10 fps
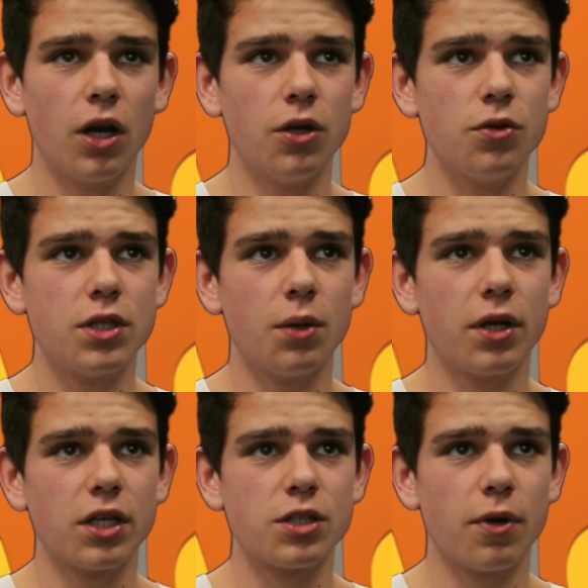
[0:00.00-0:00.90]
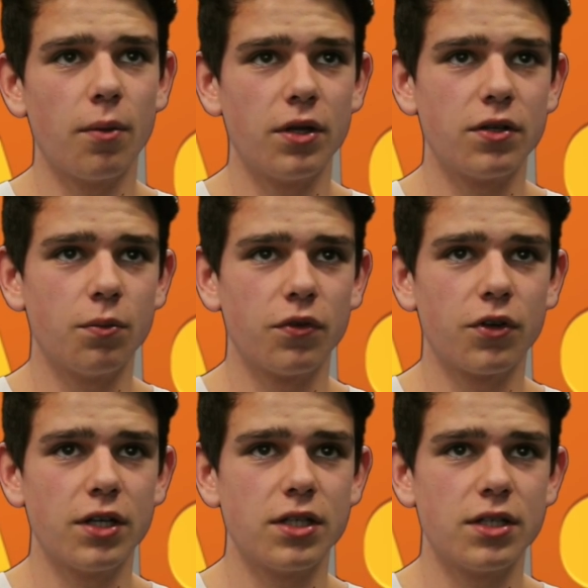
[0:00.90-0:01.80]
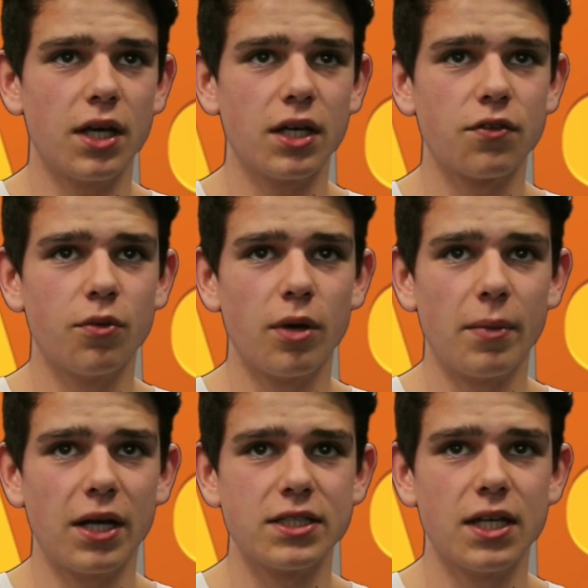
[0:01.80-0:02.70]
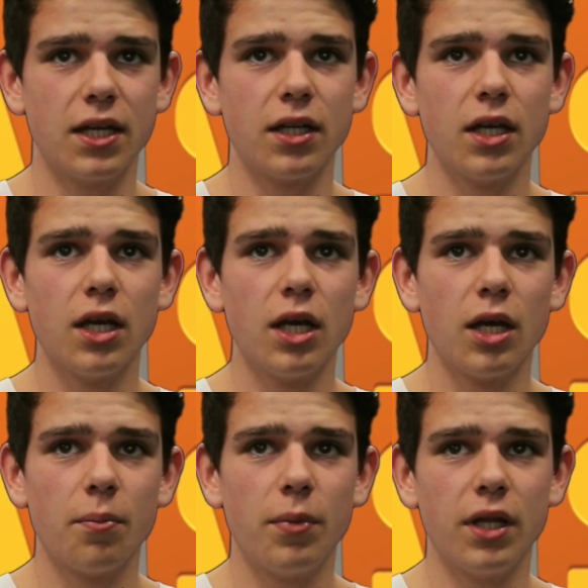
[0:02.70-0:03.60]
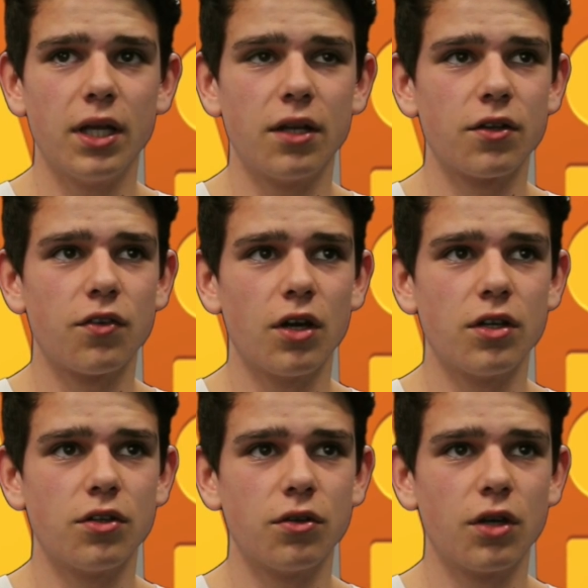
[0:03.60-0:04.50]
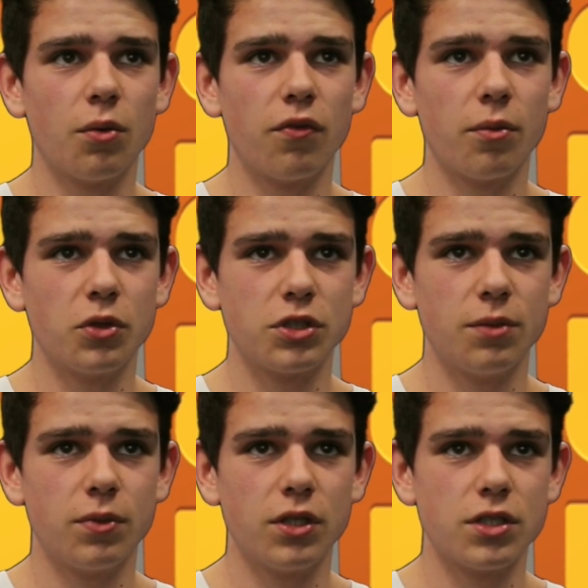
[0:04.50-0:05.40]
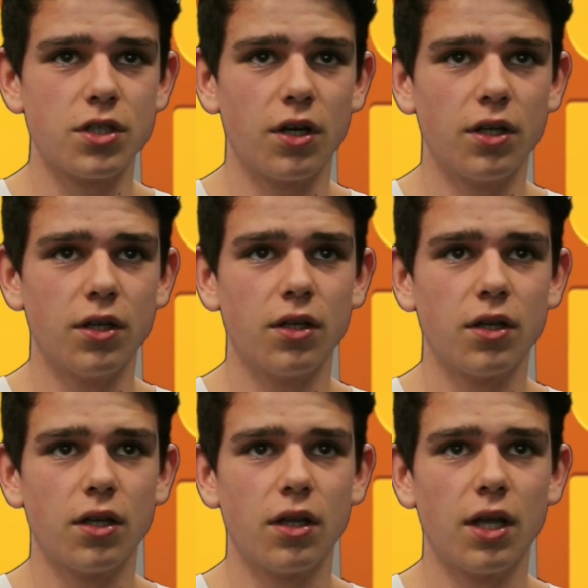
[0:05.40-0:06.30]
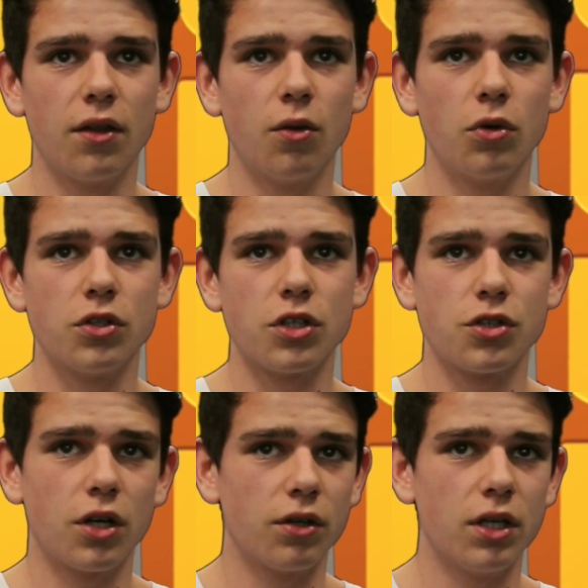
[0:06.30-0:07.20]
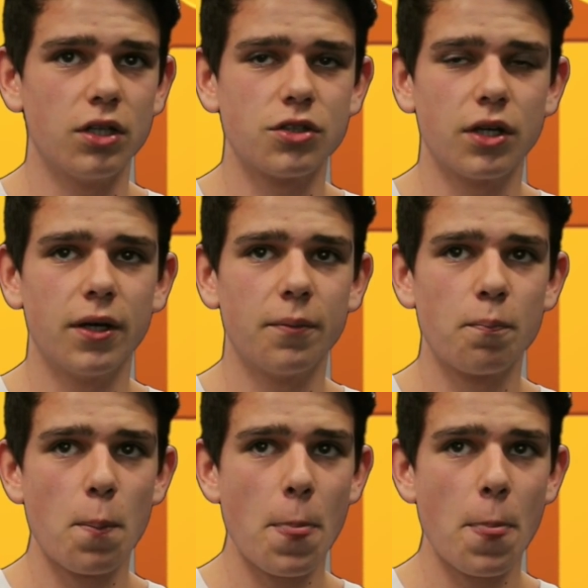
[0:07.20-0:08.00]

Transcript: I used it when experimenting with creating text for my masthead, but in the end I decided to go with a more simpler design than the ones I tried on Illustrator.